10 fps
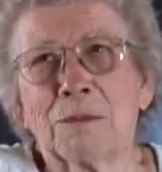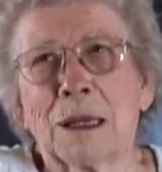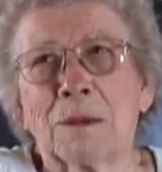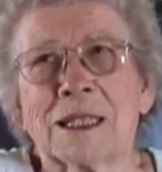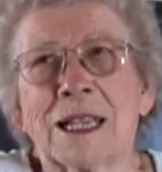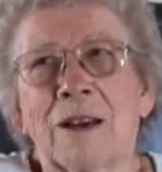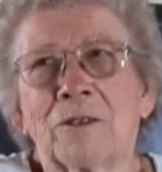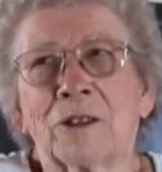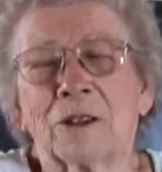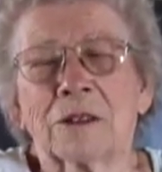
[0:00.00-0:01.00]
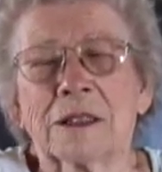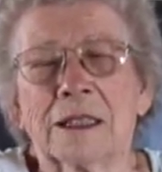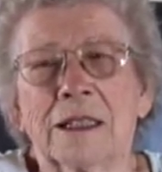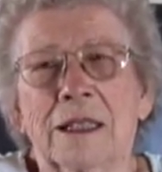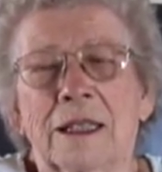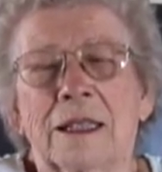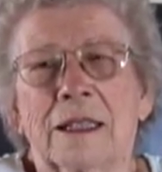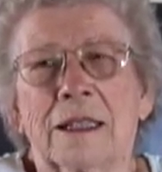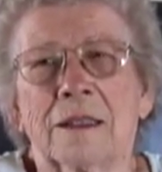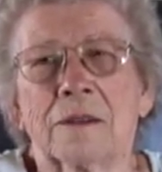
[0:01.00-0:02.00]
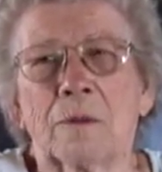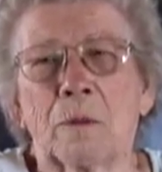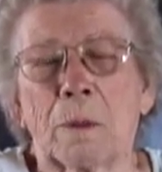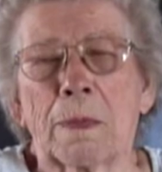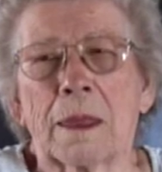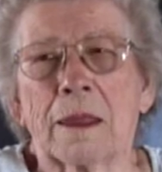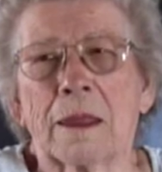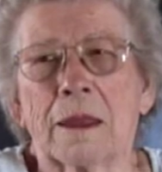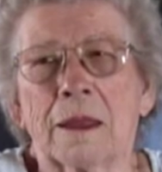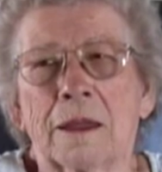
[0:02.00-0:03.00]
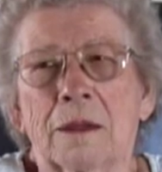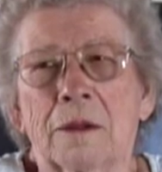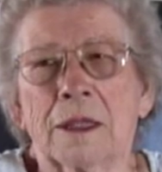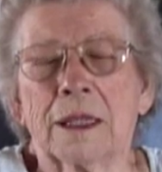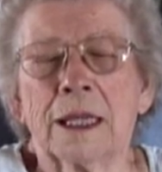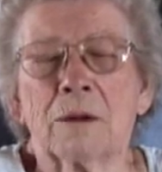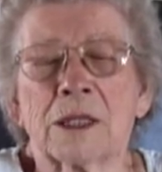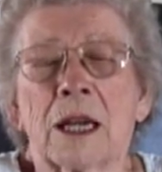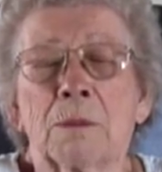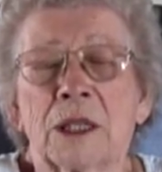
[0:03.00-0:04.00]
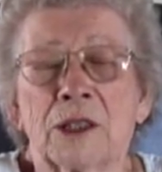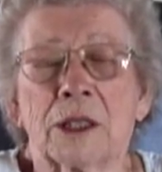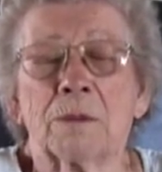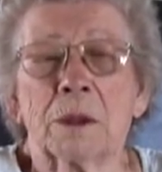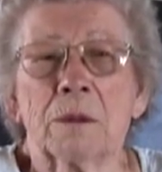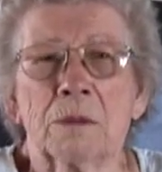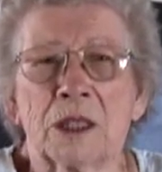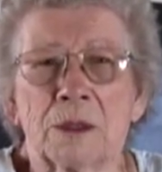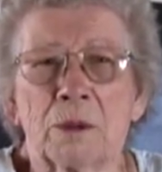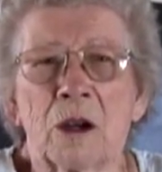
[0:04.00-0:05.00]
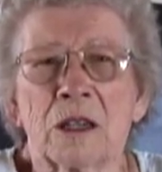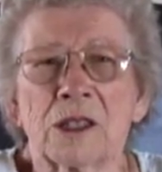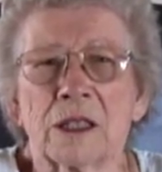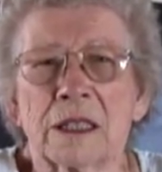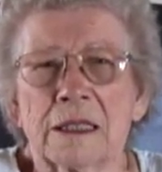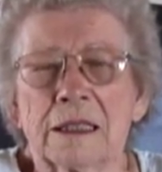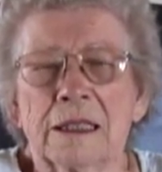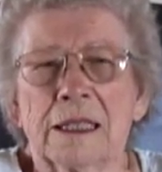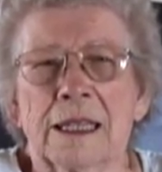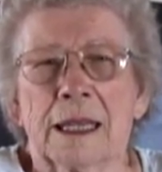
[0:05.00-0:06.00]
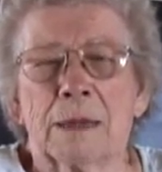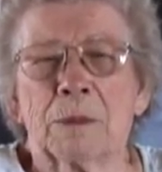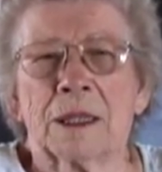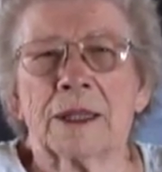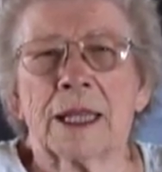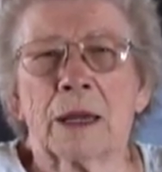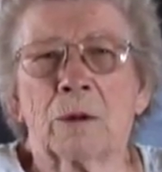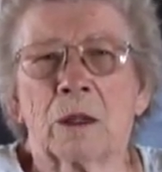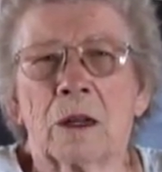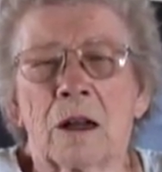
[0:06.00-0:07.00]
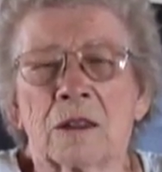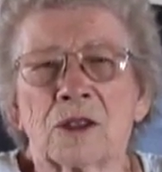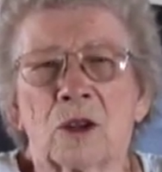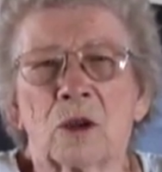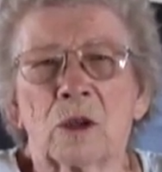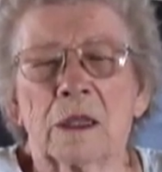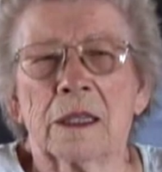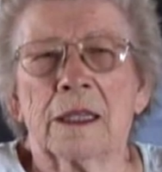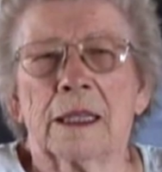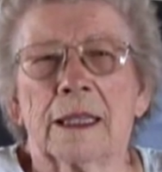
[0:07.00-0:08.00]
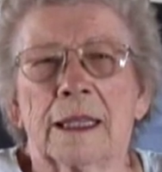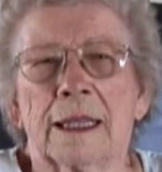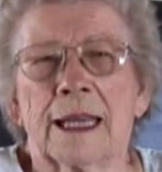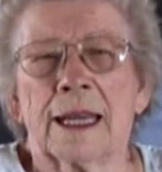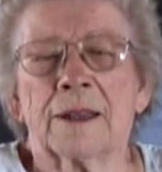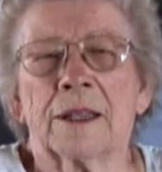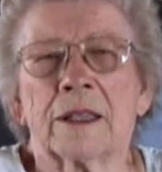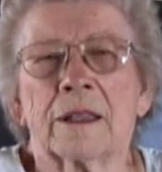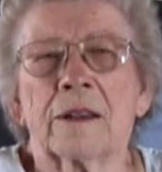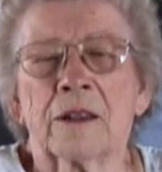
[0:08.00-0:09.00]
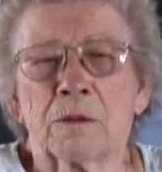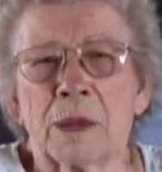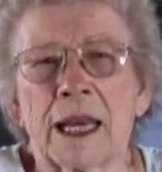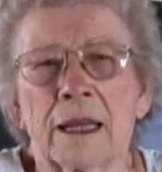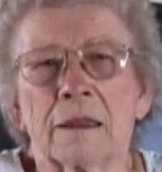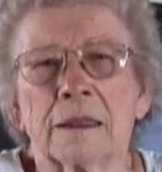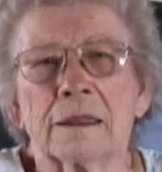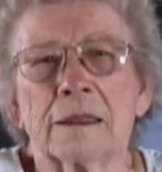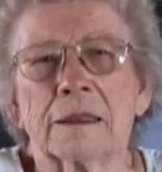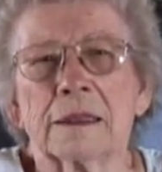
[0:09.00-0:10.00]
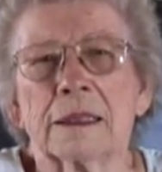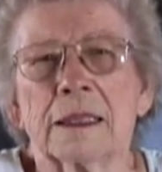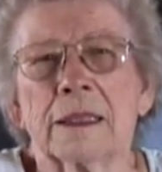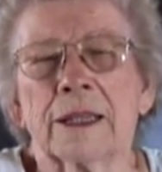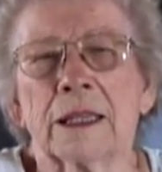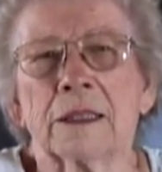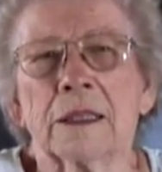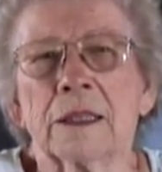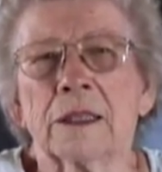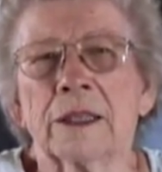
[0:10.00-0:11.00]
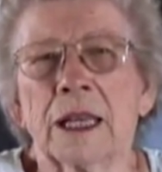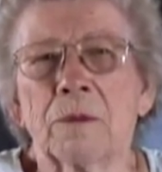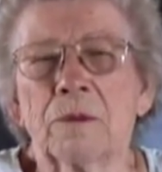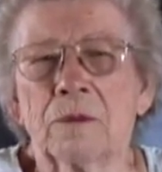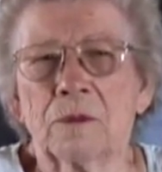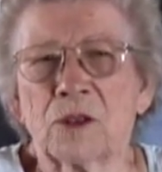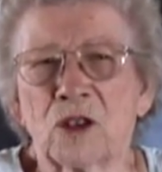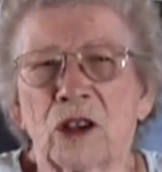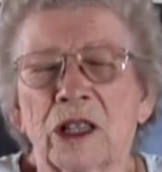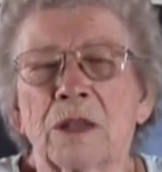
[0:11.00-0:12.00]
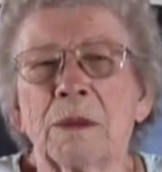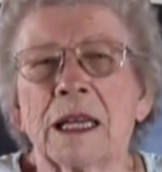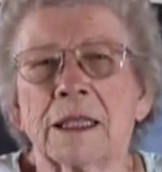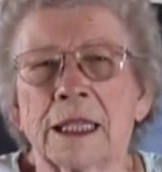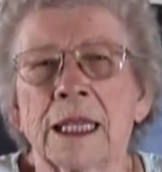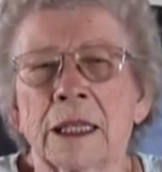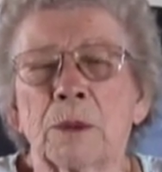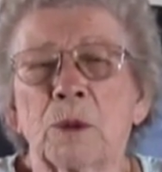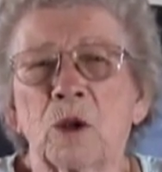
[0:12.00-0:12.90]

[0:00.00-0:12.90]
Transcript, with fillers: I babysat for uh, he was our bishop, Bishop Harston, but they were also had the the mail. And they they sorted the mail at the